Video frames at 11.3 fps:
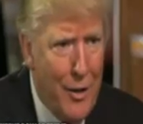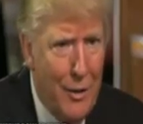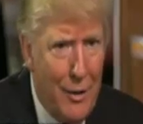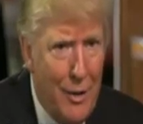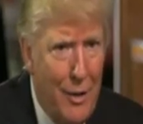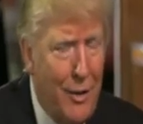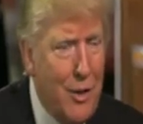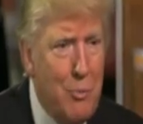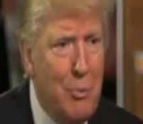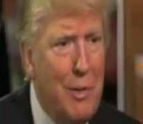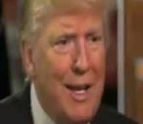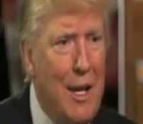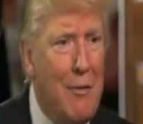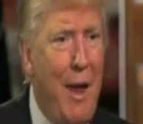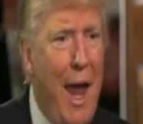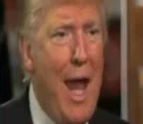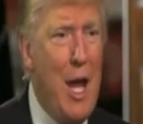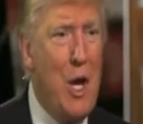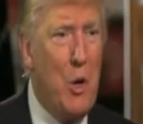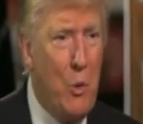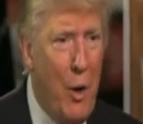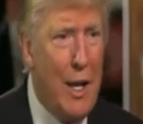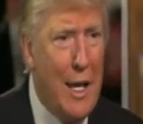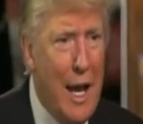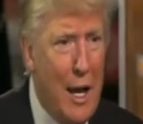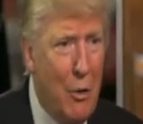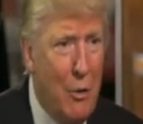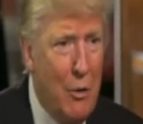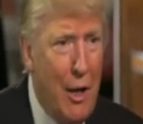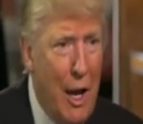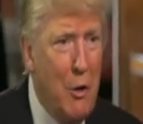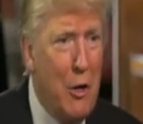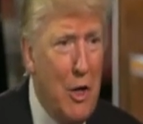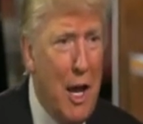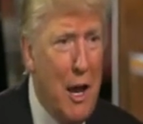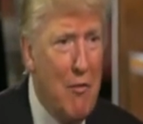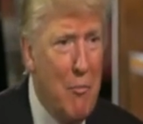There's plenty of anger right now. How can you have more?